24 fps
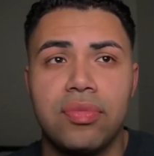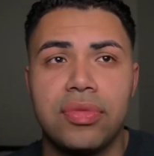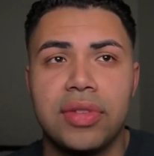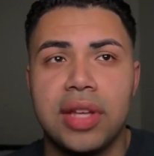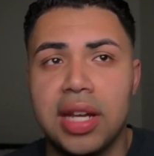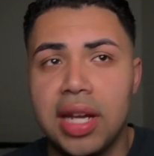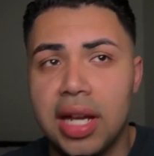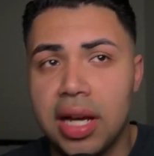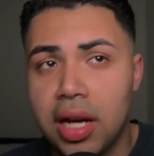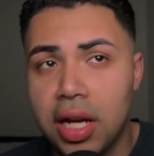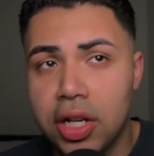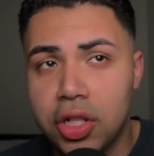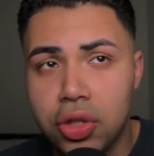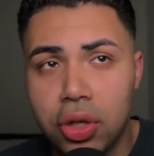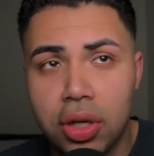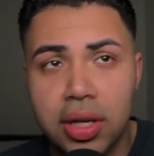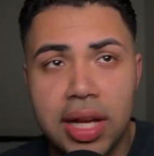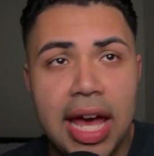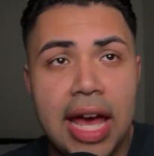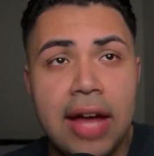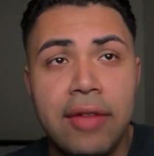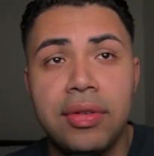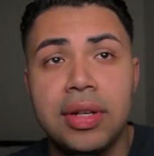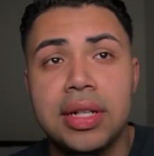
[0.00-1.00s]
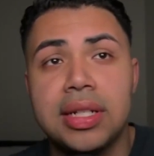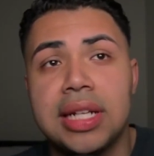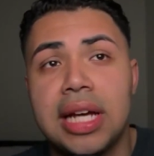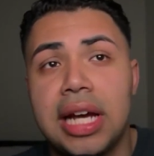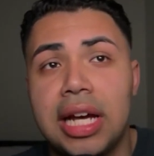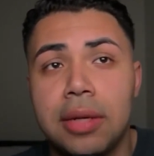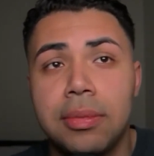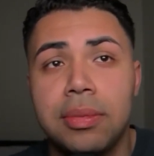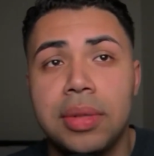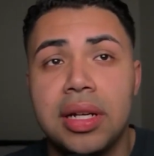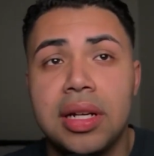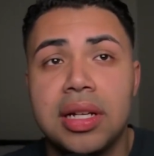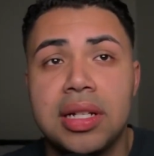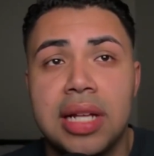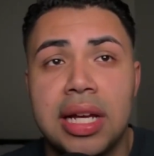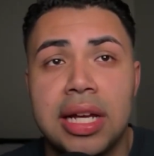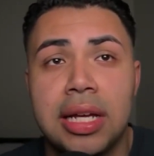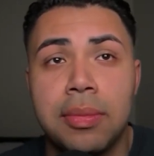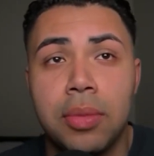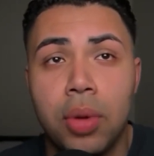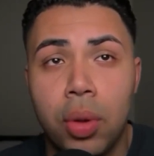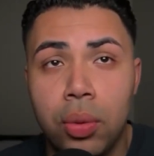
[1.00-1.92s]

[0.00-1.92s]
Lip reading: And I got drunk every time because I am